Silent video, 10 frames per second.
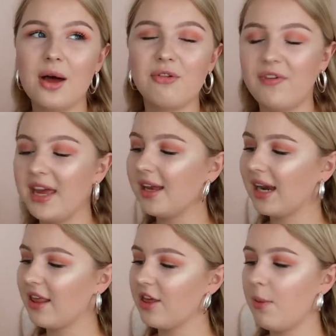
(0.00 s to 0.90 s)
fake
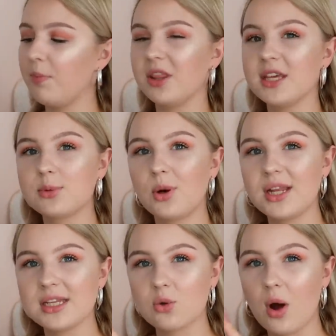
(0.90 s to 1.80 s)
leather, but this one
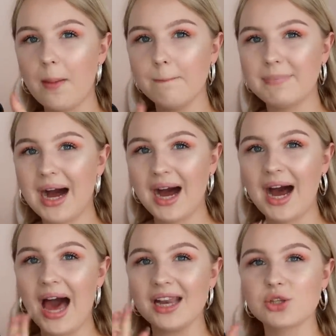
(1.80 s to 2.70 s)
is quite matte
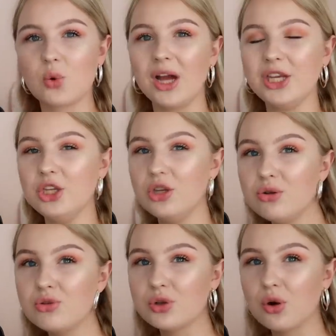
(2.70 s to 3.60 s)
and it's quite
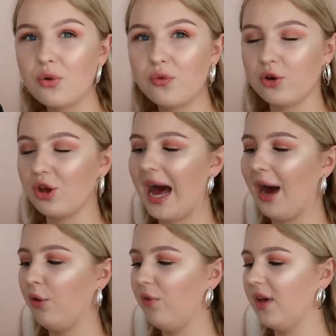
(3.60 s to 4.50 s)
neutral for your
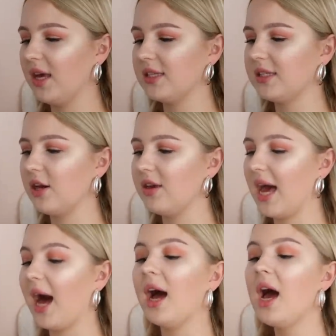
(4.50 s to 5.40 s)
outfit. So
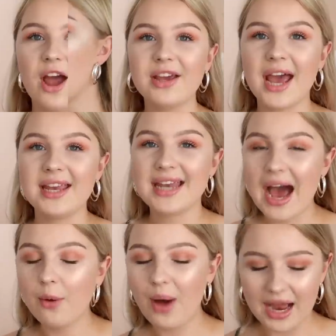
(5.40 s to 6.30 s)
yeah. Okay,
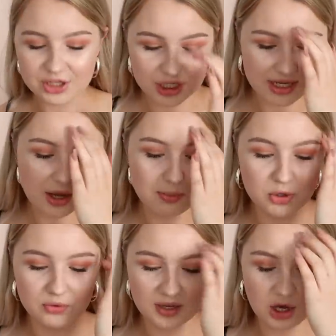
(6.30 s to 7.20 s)
now actually
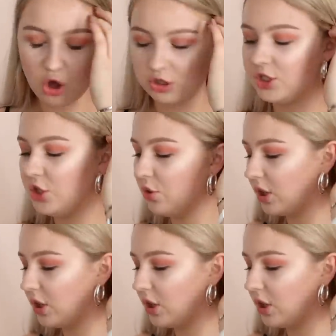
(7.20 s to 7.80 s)
moving on to